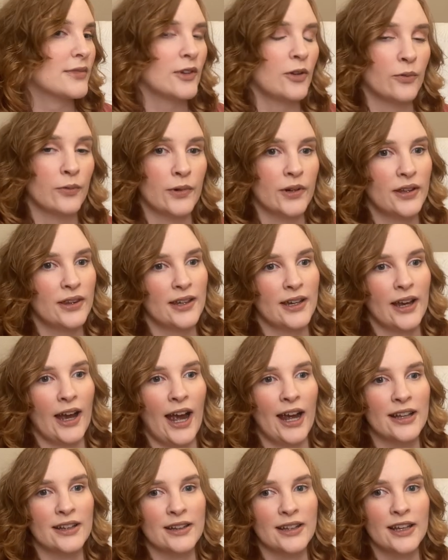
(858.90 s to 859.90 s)
Really,
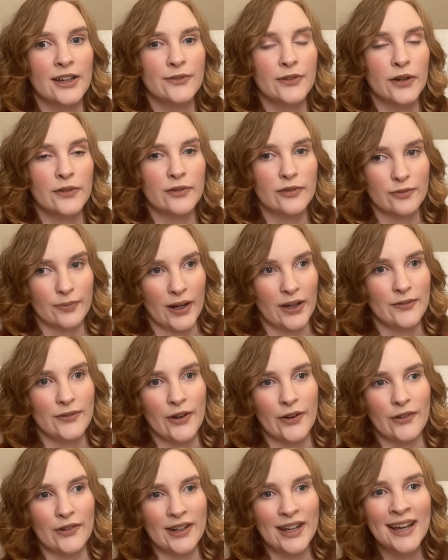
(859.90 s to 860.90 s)
I live off of my
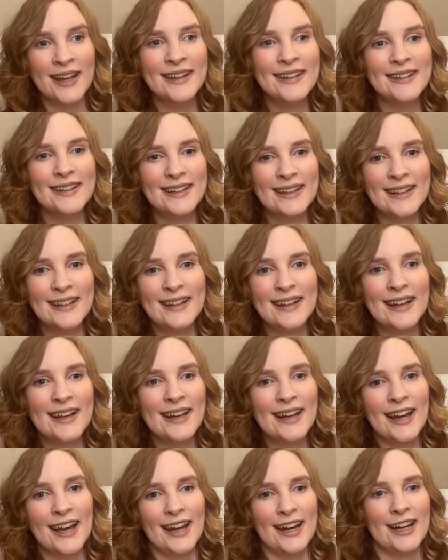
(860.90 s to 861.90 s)
phone.
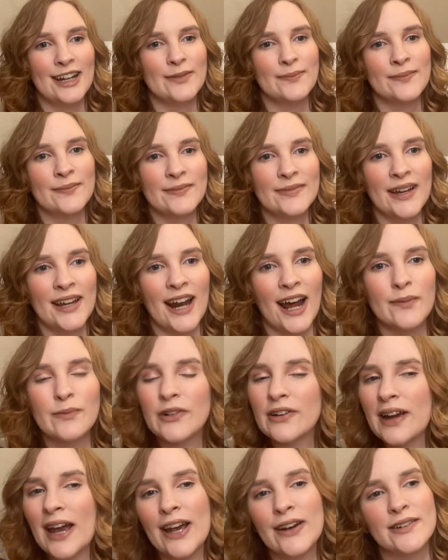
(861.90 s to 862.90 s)
And I'm
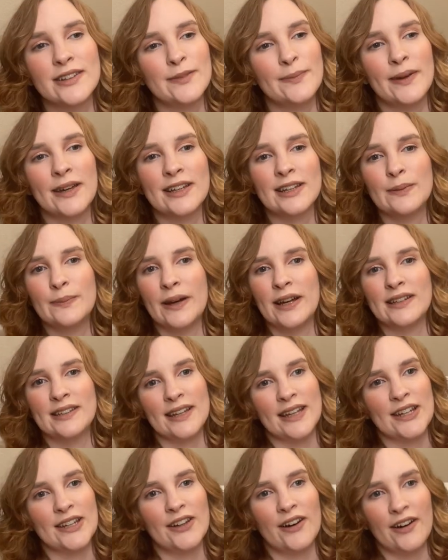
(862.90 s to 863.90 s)
okay with being
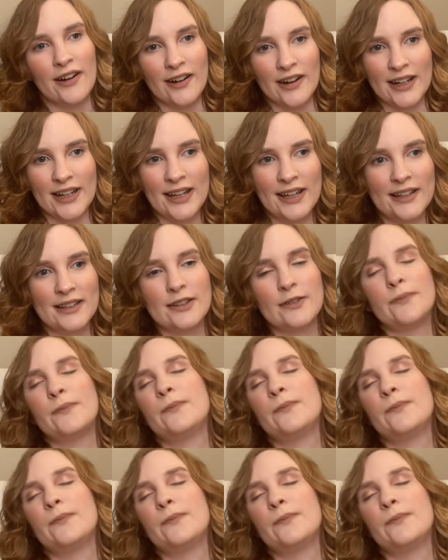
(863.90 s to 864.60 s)
dependent on it.